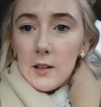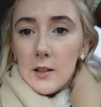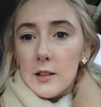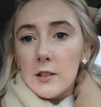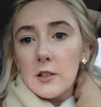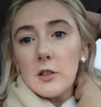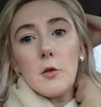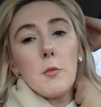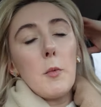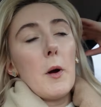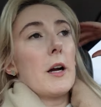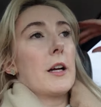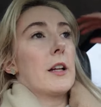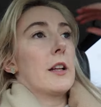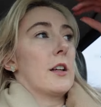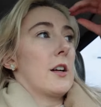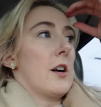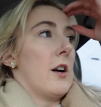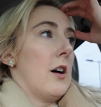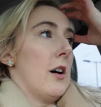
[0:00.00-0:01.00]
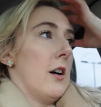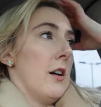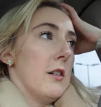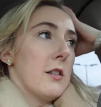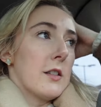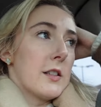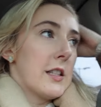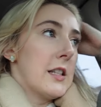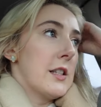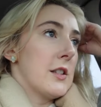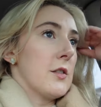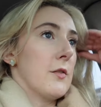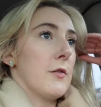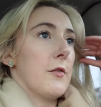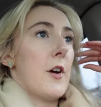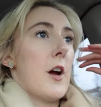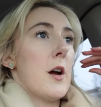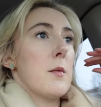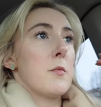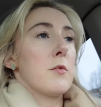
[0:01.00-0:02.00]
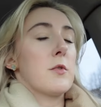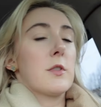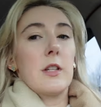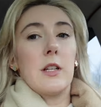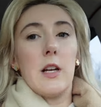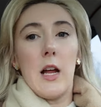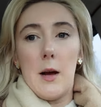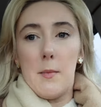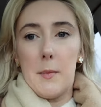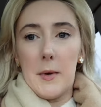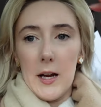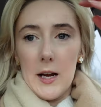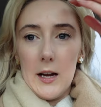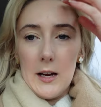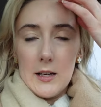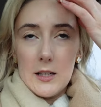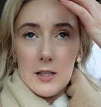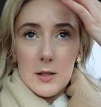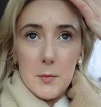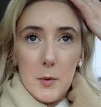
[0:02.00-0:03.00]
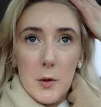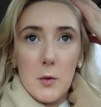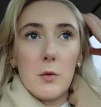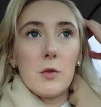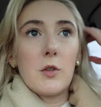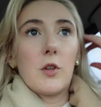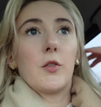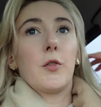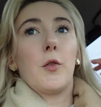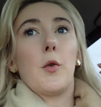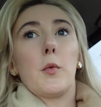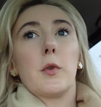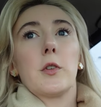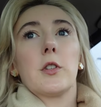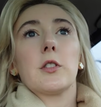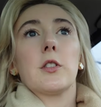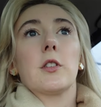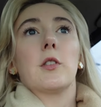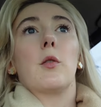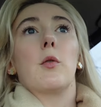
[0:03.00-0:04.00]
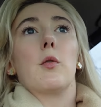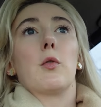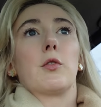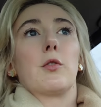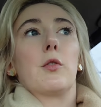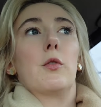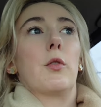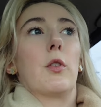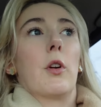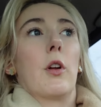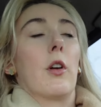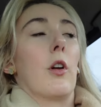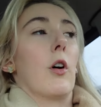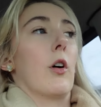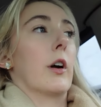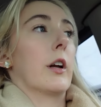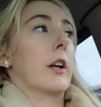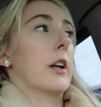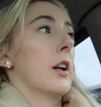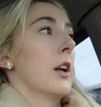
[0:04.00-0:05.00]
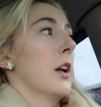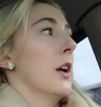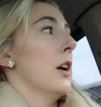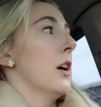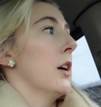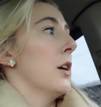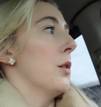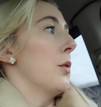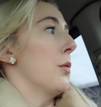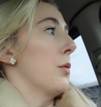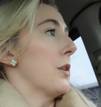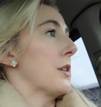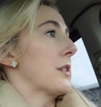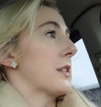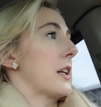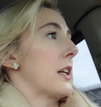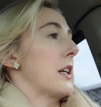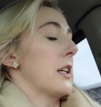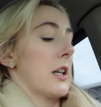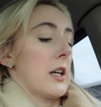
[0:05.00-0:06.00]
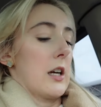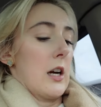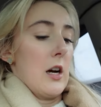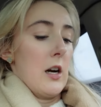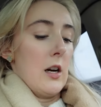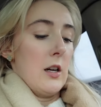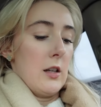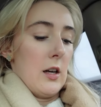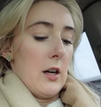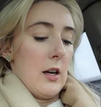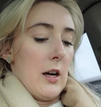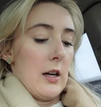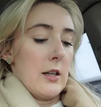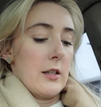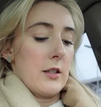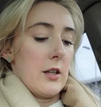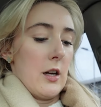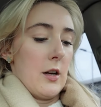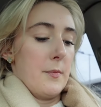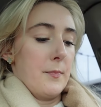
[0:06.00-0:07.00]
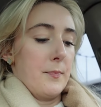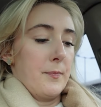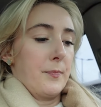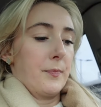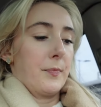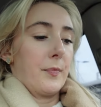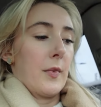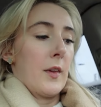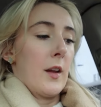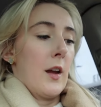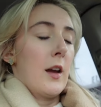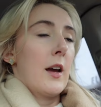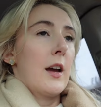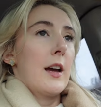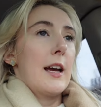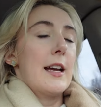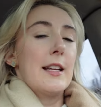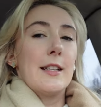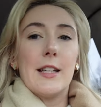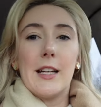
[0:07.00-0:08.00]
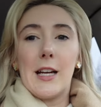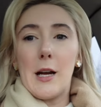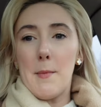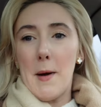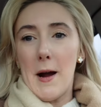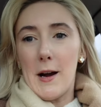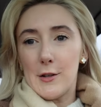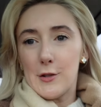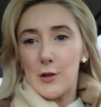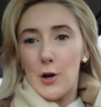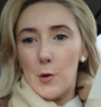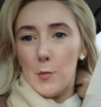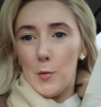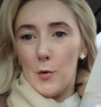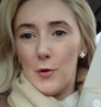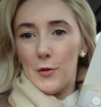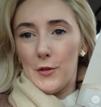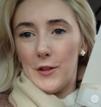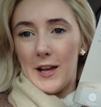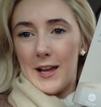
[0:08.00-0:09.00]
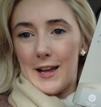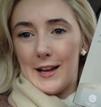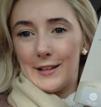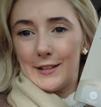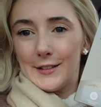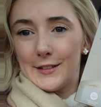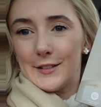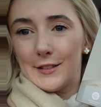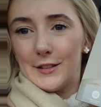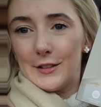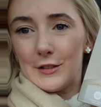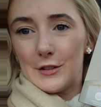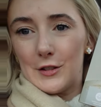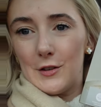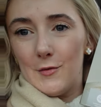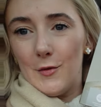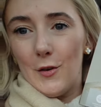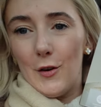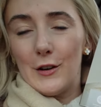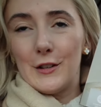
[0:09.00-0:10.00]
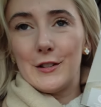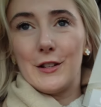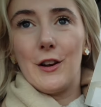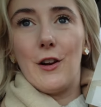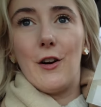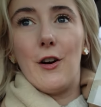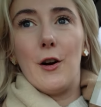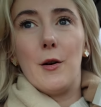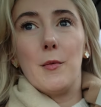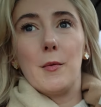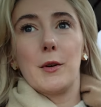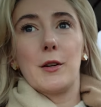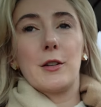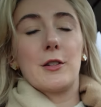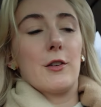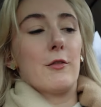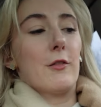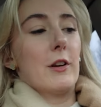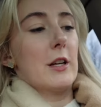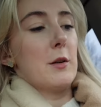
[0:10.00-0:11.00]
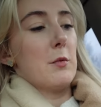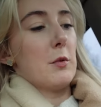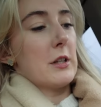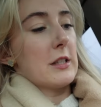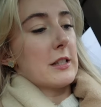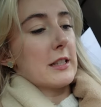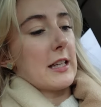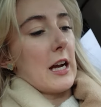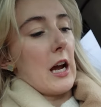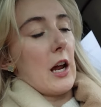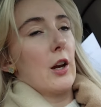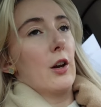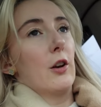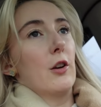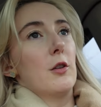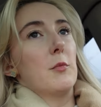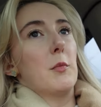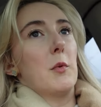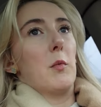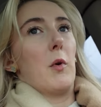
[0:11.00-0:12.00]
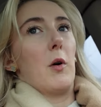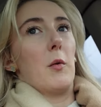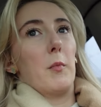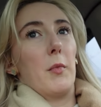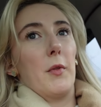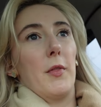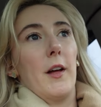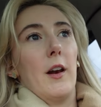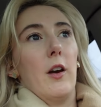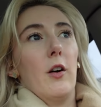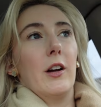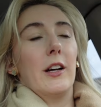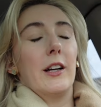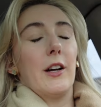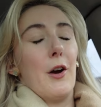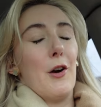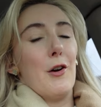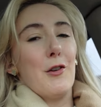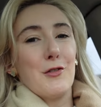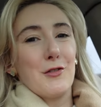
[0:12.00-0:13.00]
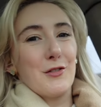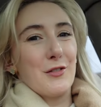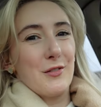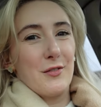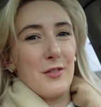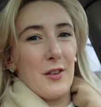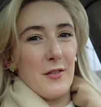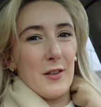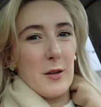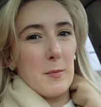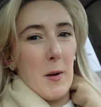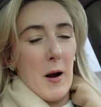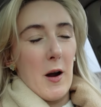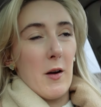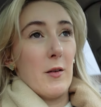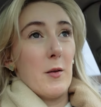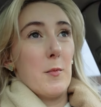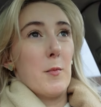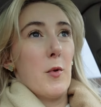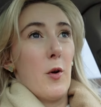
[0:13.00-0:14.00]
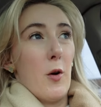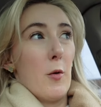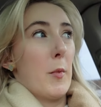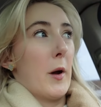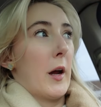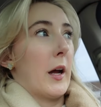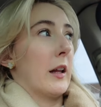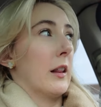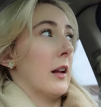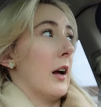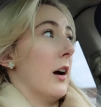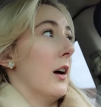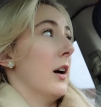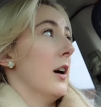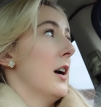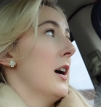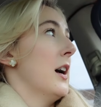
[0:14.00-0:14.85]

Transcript: So we're back in the car. I've seen some thermals in M&S, but we just thought we're just going to order it all online, all the ski gear. And um, Intake Air I bought this sunrise alarm because I really wanted to get a Lumie one, but they're like £150. I'm not paying that.